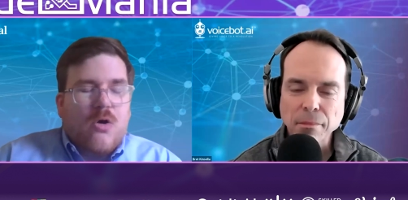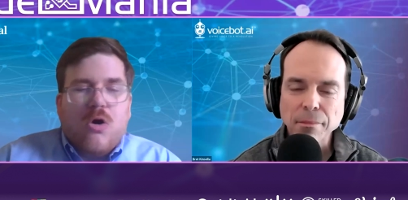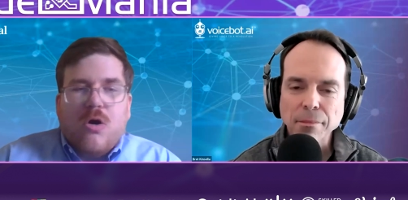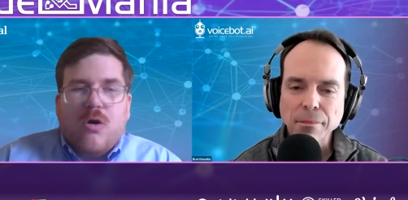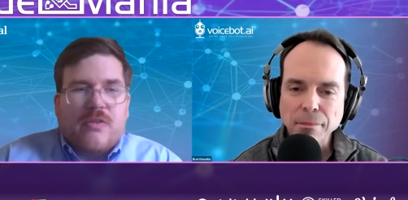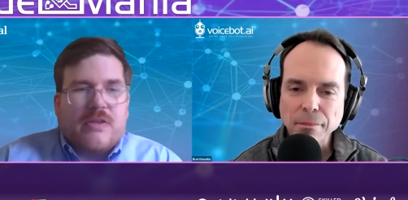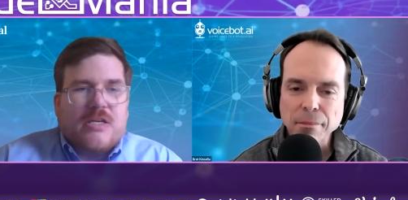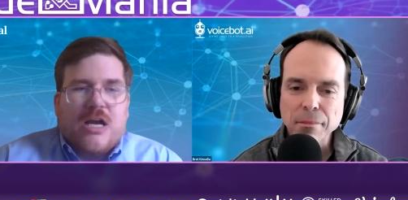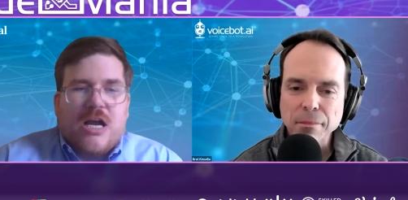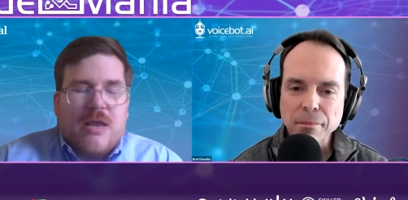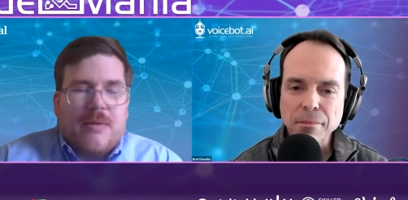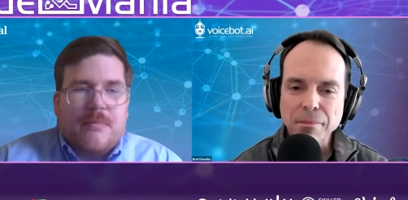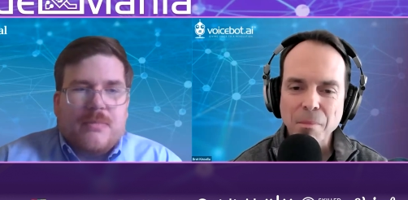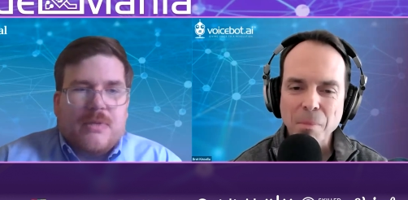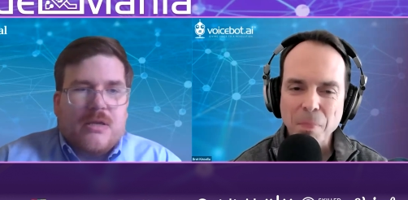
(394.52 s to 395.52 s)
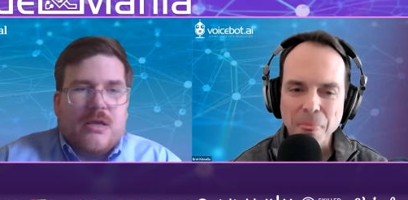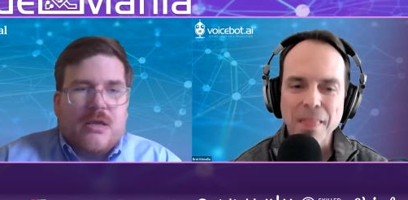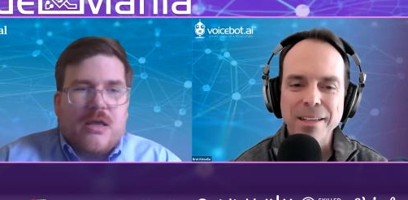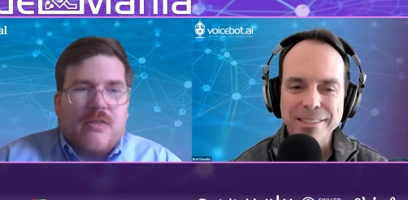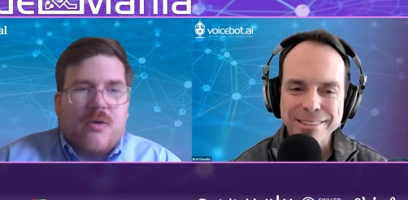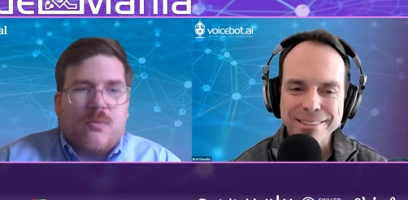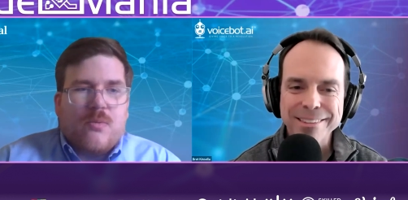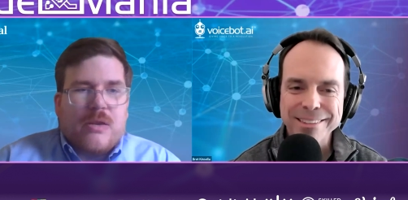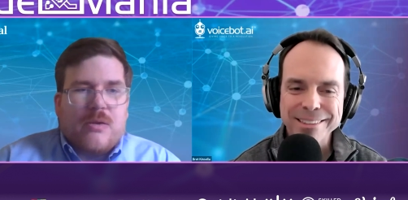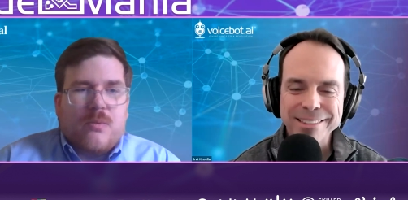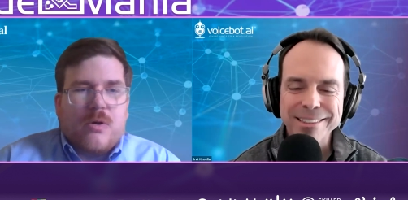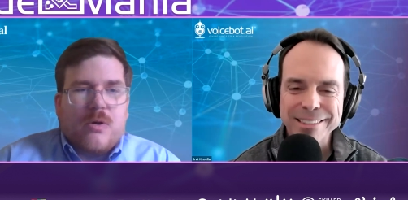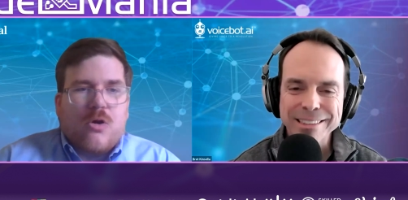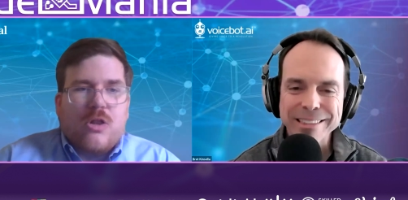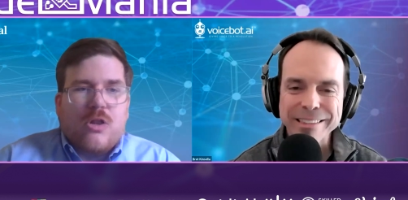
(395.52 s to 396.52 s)
Speaker 1: all the time uh, that we
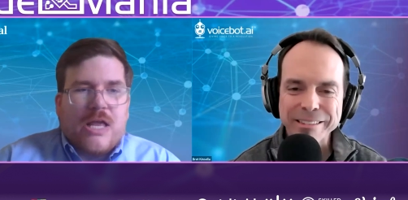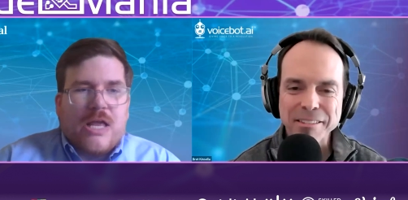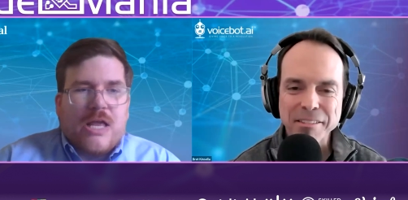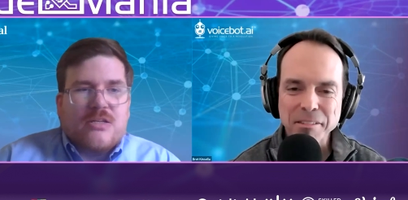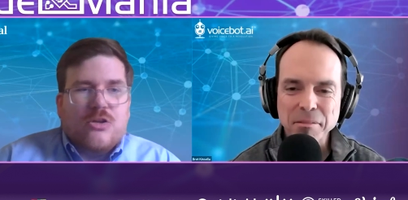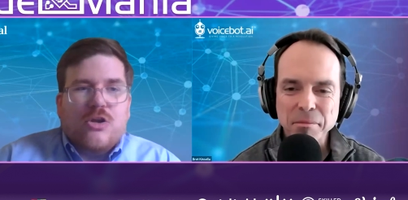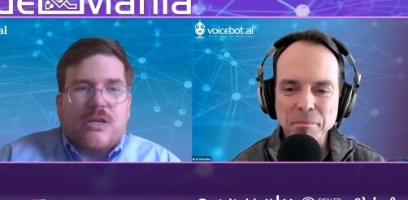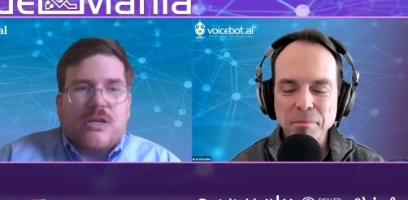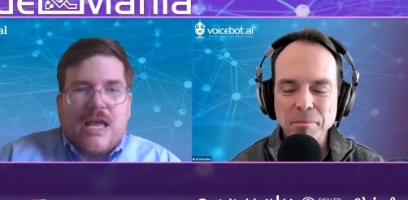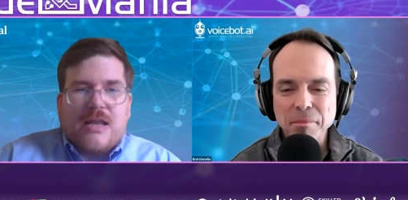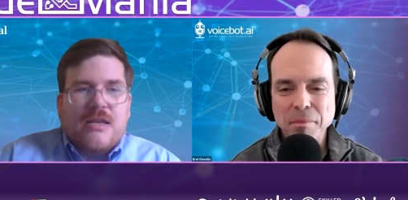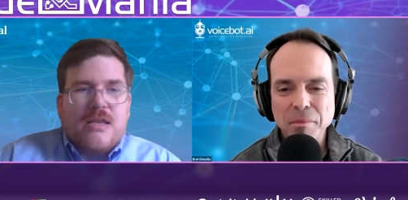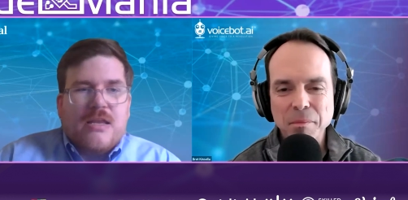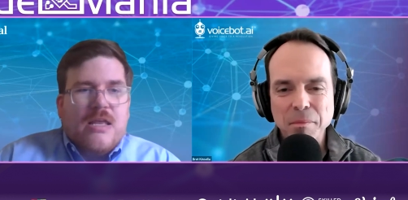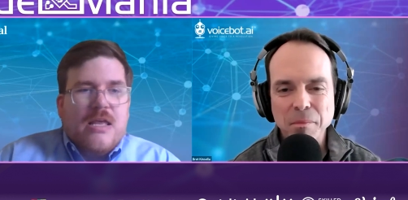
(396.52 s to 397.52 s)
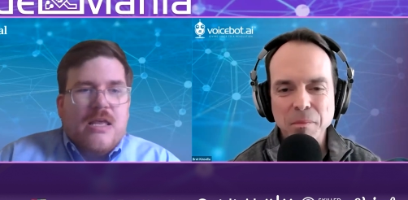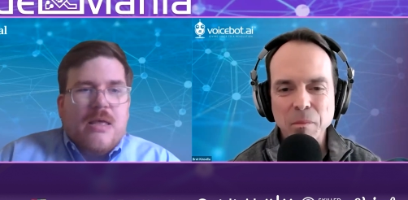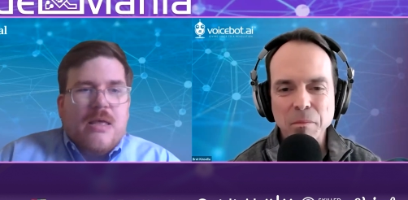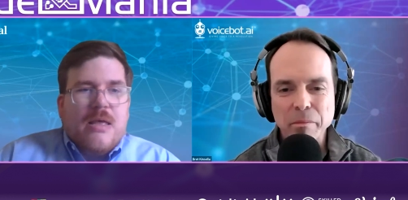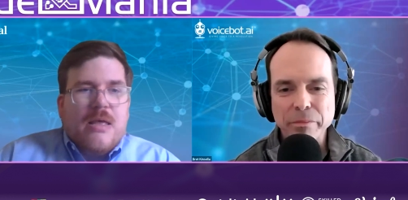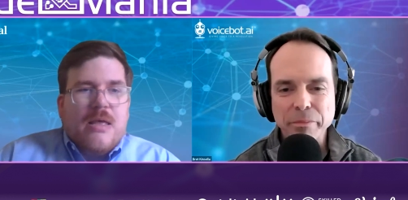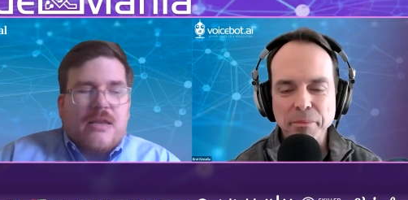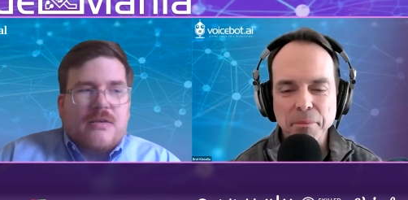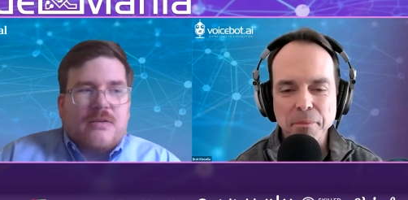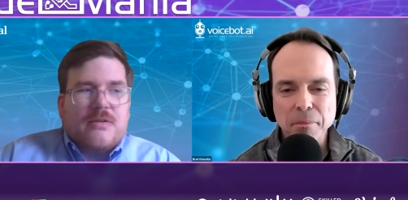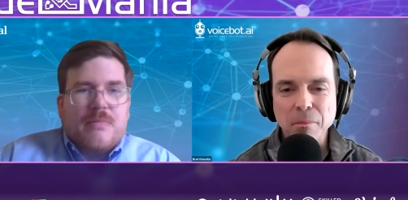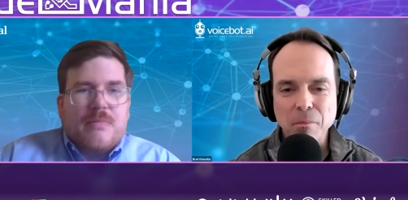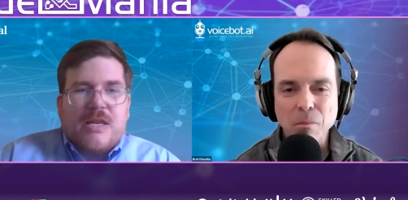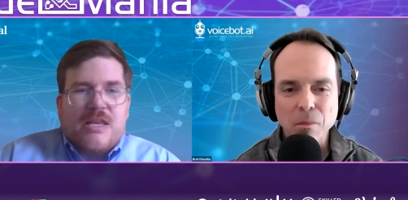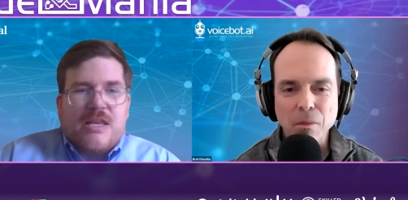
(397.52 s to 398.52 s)
we're all asked to look at,
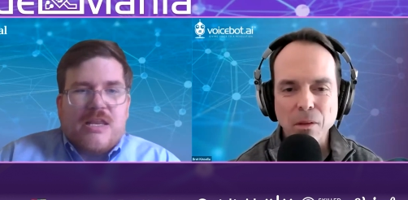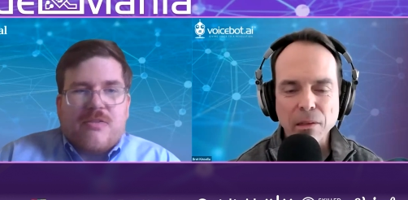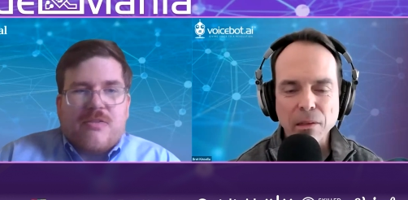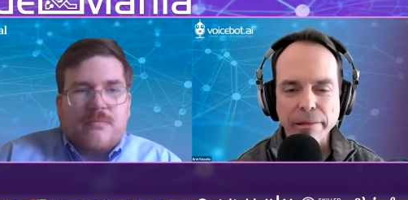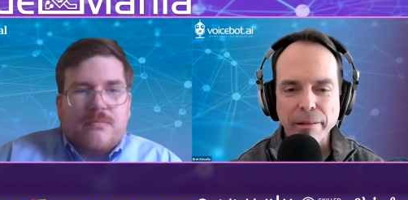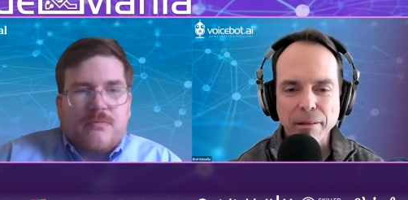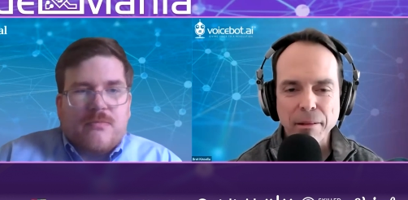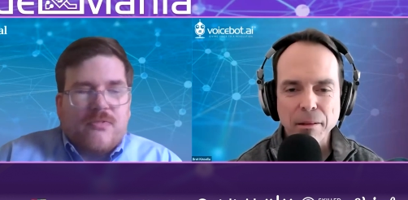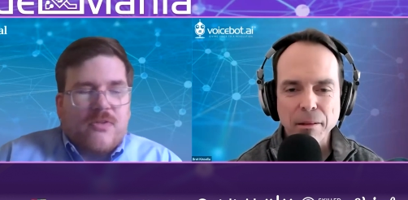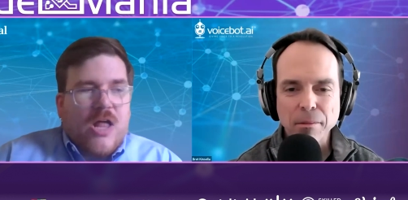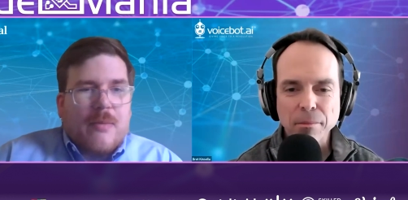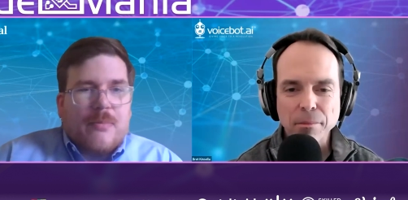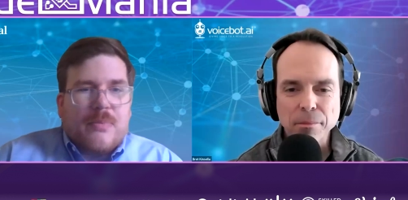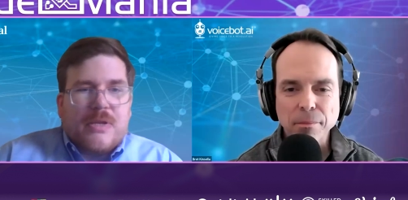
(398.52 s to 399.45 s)
and many of them flop